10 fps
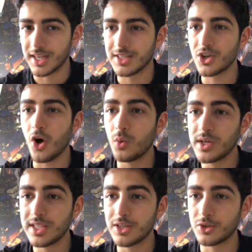It's
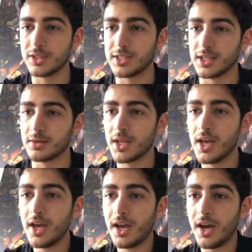always increasing.
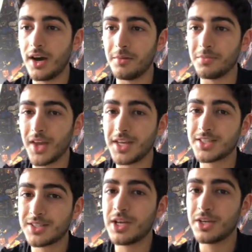And
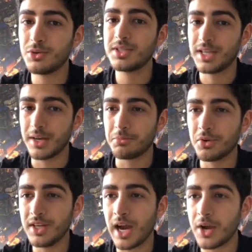it's increasing at
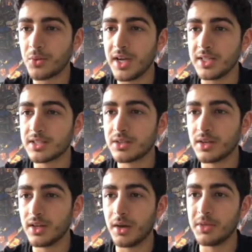pretty high rates.
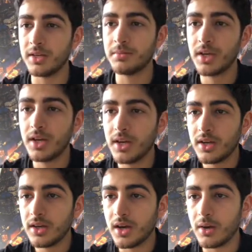I mean,
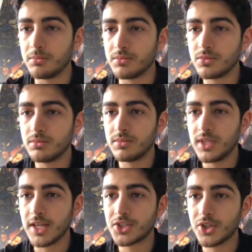
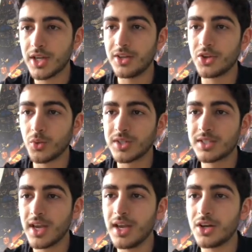yesterday there
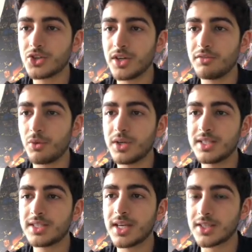was
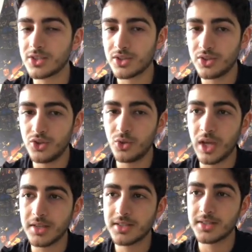846 new
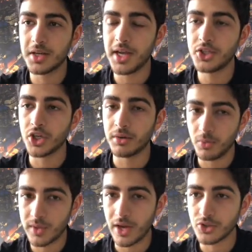cases in Asia
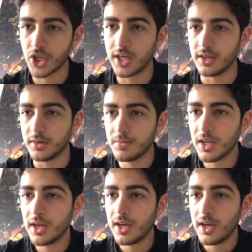without China.
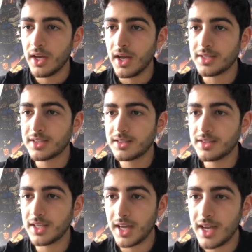And
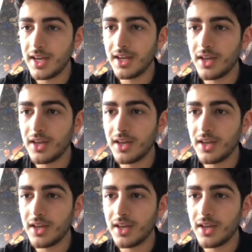today,